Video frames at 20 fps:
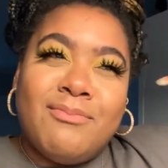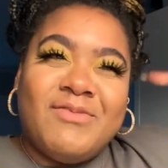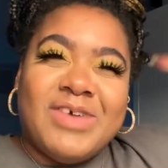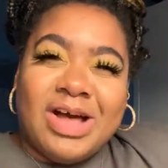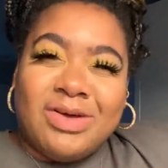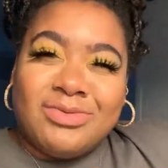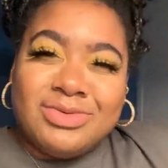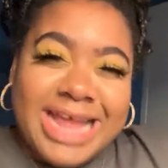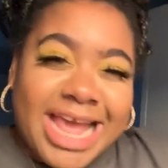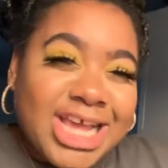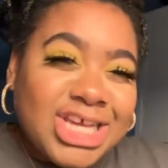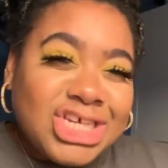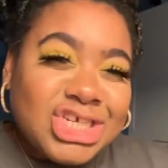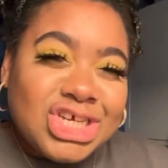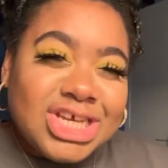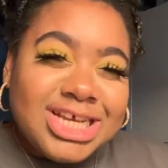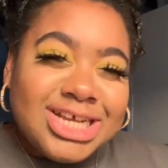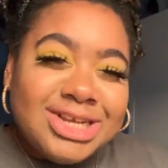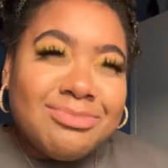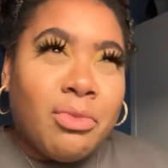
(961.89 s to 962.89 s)

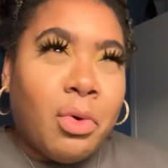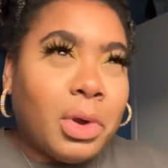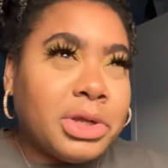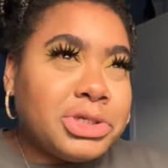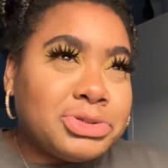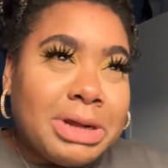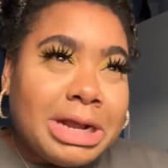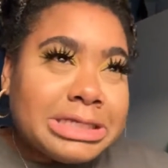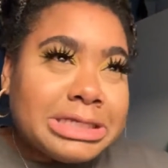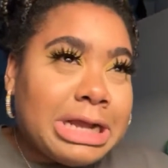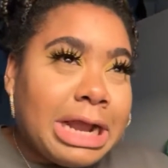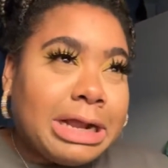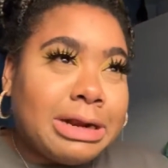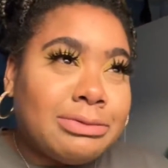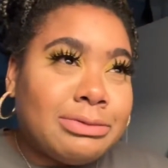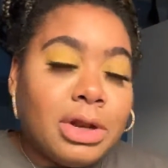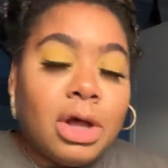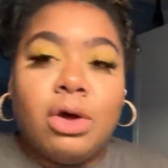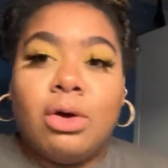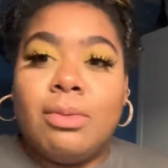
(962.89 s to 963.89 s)
foundation moisturizer i
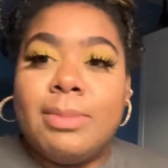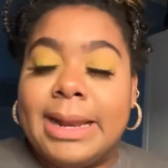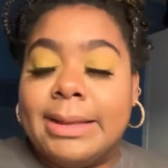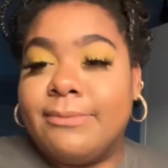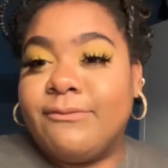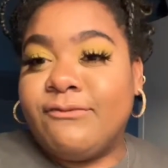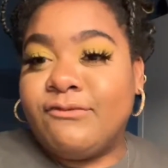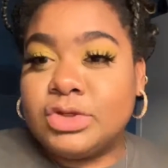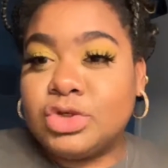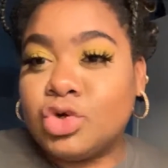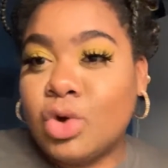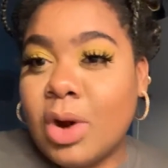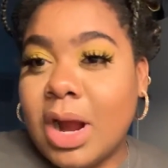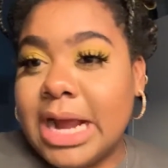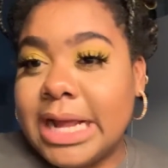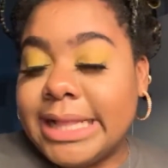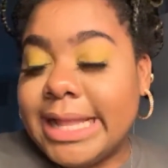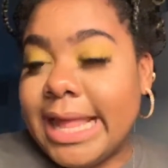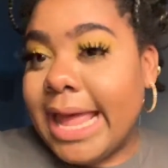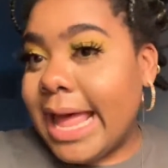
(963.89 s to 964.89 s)
don't know but i'm
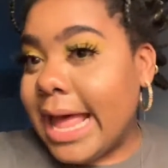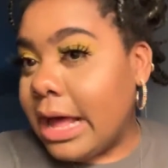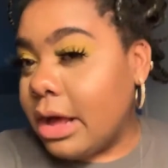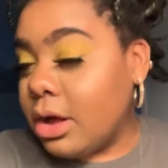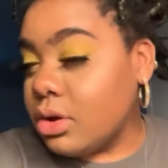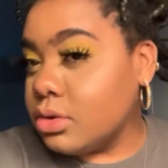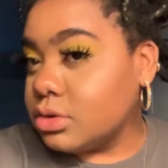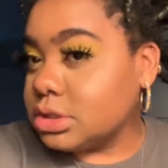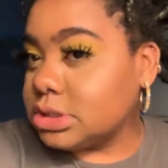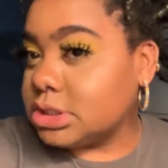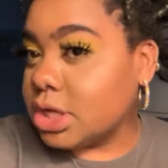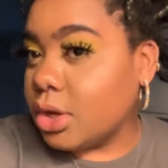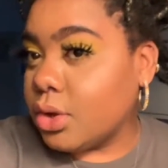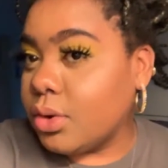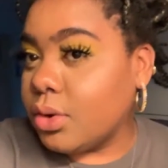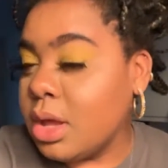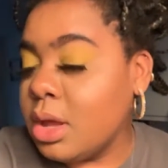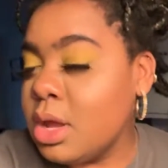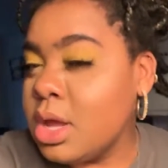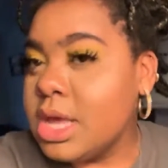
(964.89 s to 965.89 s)
trying that out
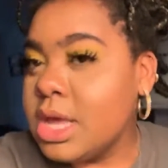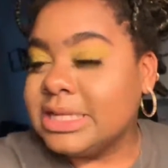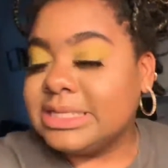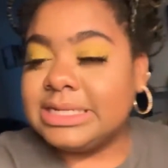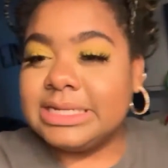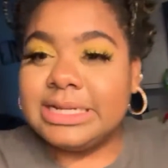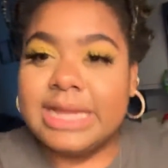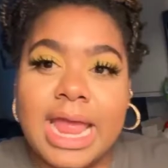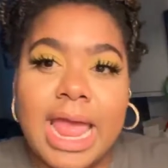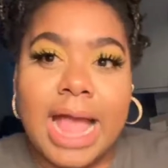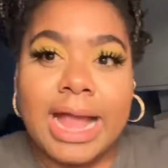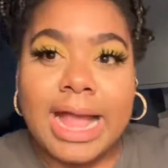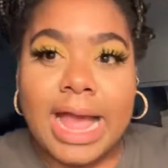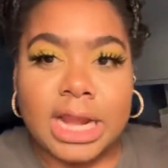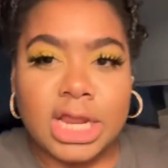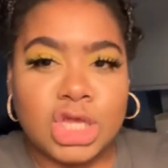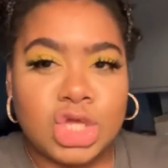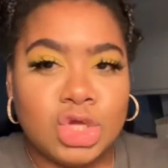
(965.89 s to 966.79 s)
so today i kind